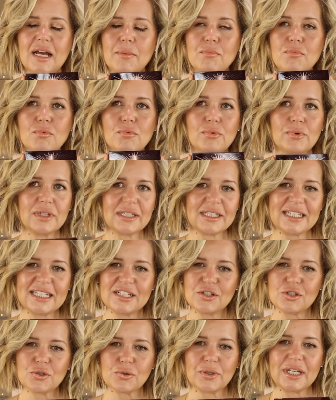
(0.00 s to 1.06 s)
I'm really
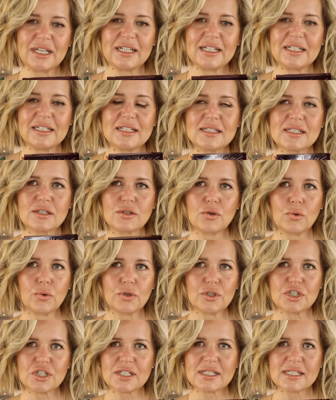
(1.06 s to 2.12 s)
enjoying it. It's
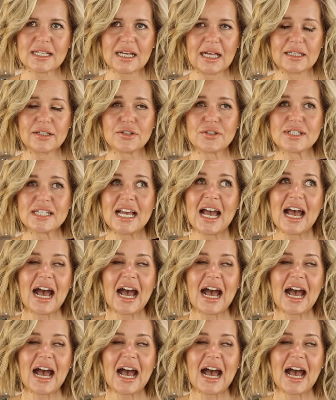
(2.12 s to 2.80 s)
gorgeous colors.